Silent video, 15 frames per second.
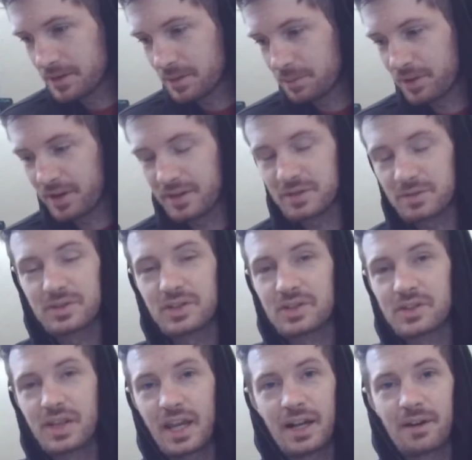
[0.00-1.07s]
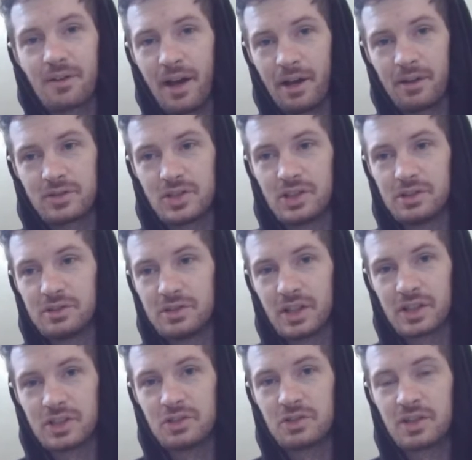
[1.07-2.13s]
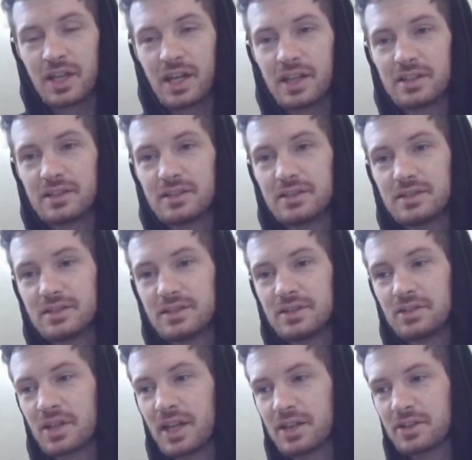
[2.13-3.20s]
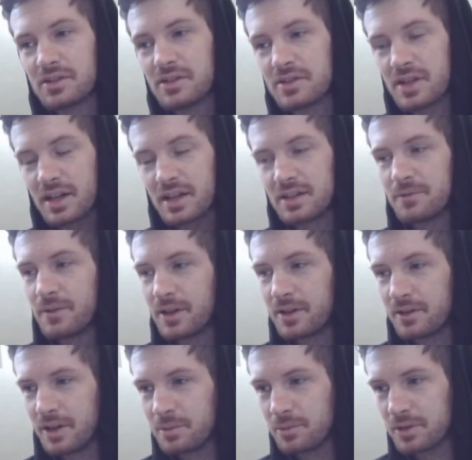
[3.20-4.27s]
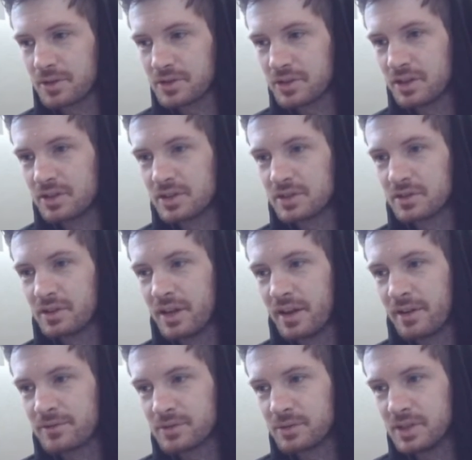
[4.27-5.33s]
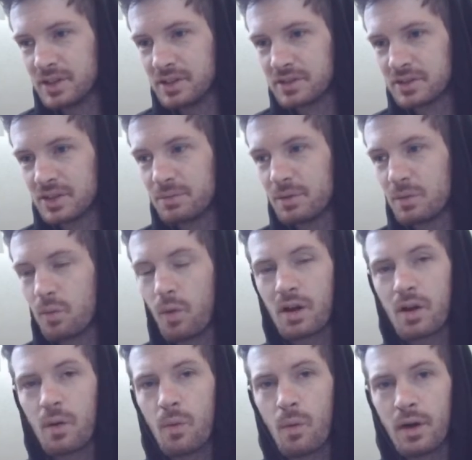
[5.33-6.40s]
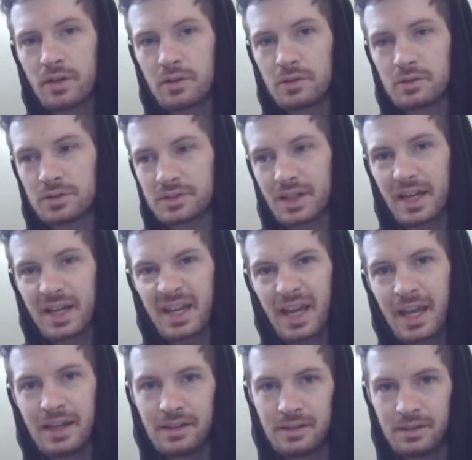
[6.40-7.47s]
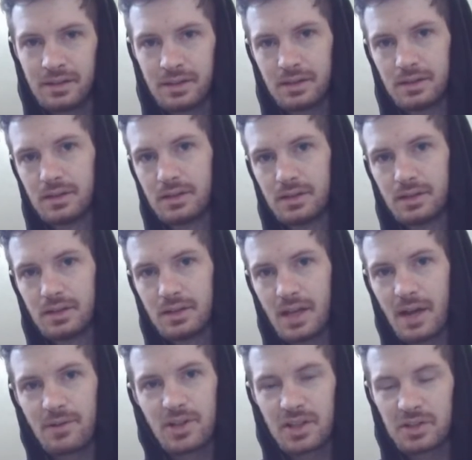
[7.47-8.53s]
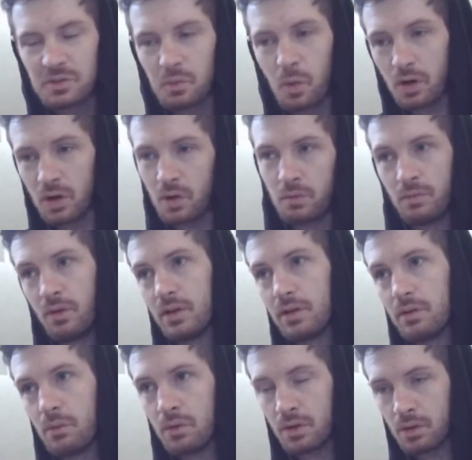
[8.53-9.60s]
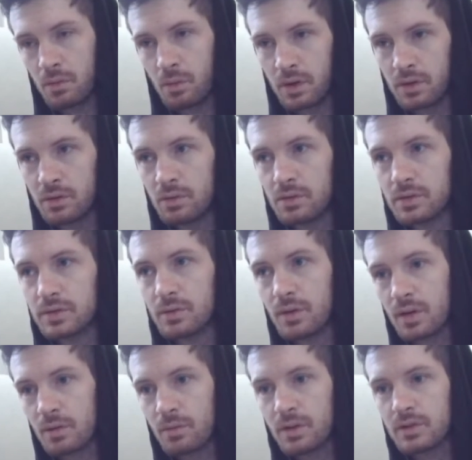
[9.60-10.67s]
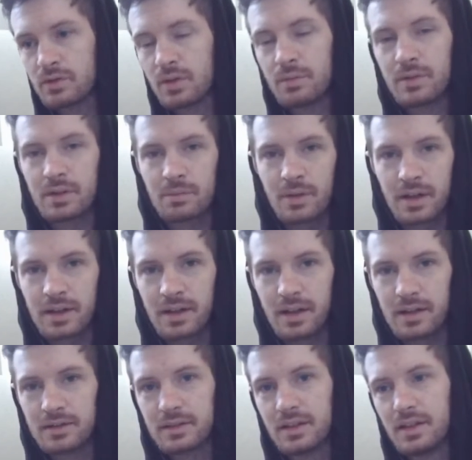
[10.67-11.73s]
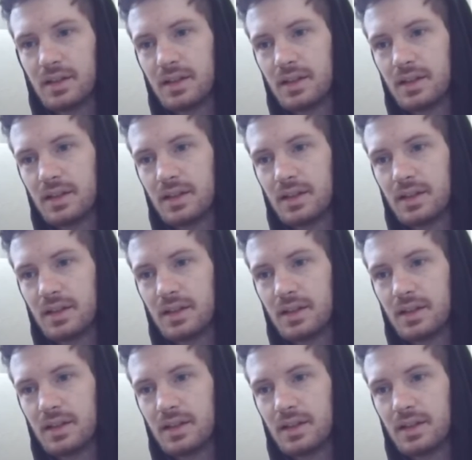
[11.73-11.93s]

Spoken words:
The players will just skate around you. Like, you can't do the second defender anymore, so you're just left with these stupid one-on-one duels that I hate. Everything's one-on-one duels, one-on-one dribbling by guys.